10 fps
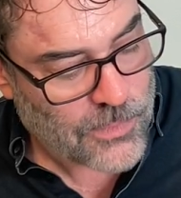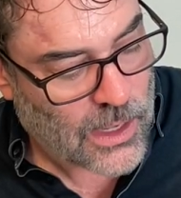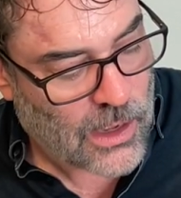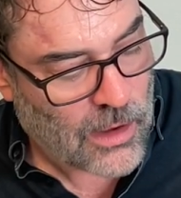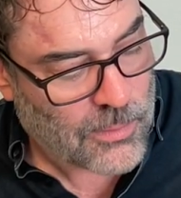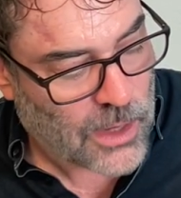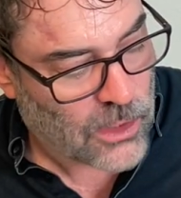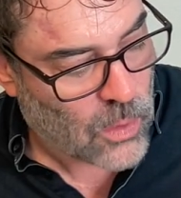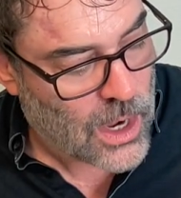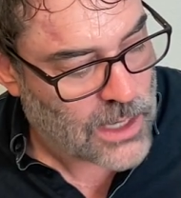
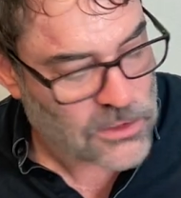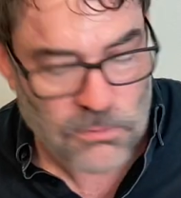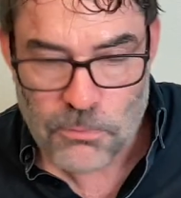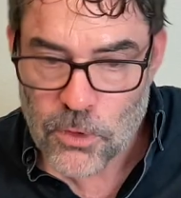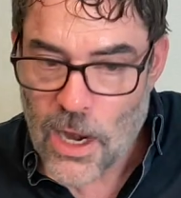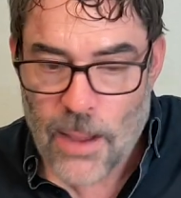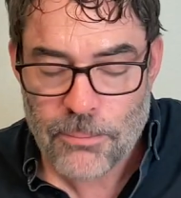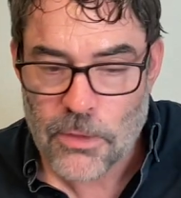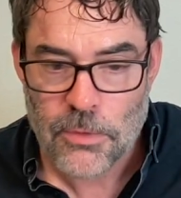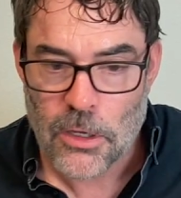Otherwise, you're
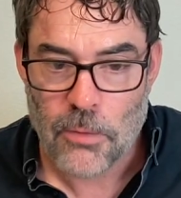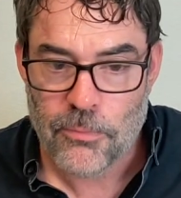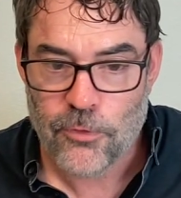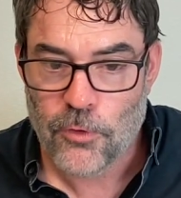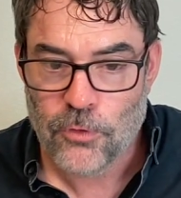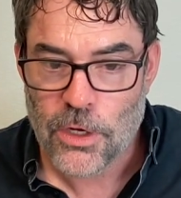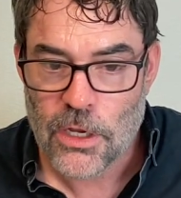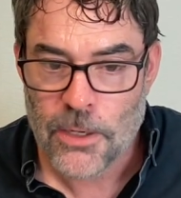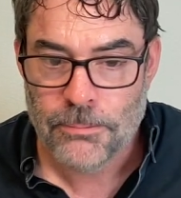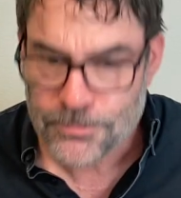happy, feel free
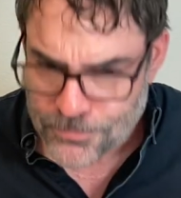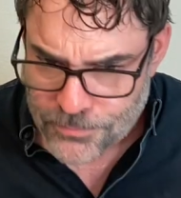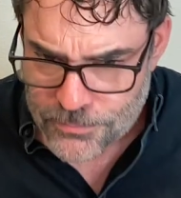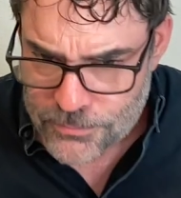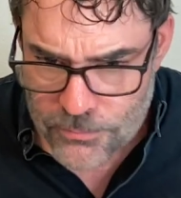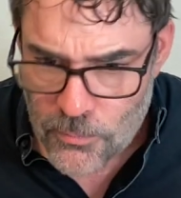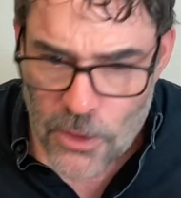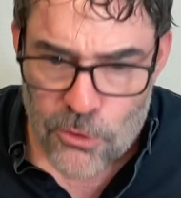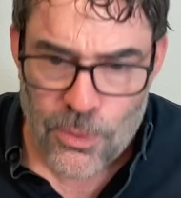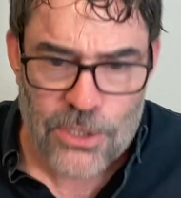to
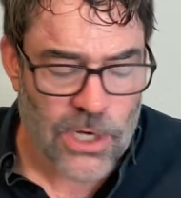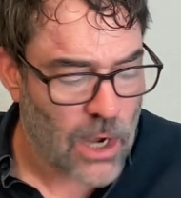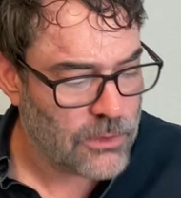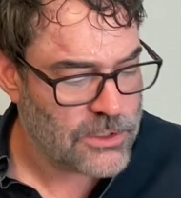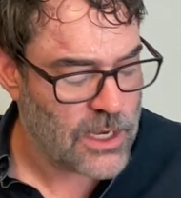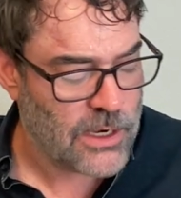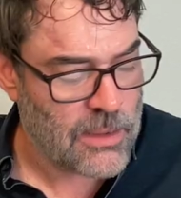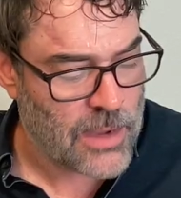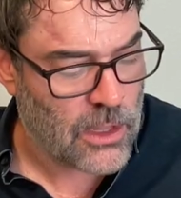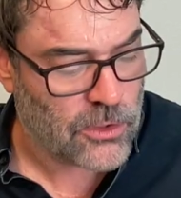reach out, send an
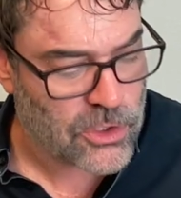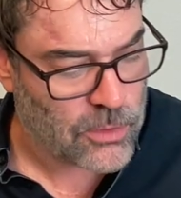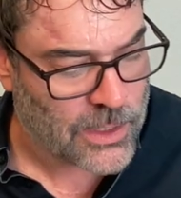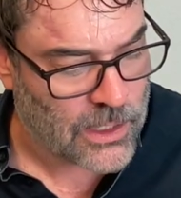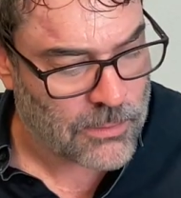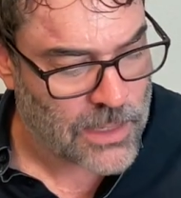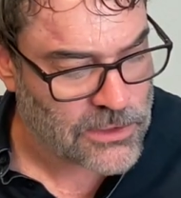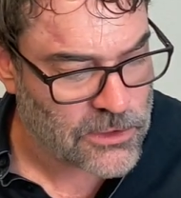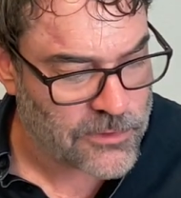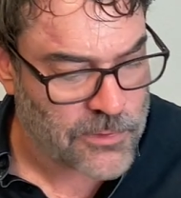email, or shoot me a
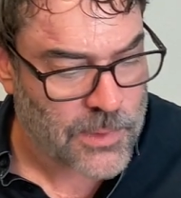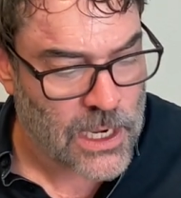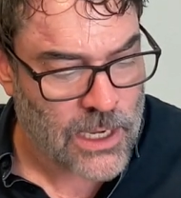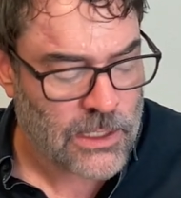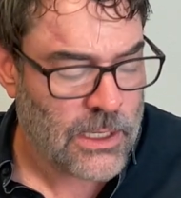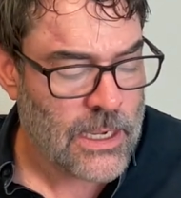message of some kind.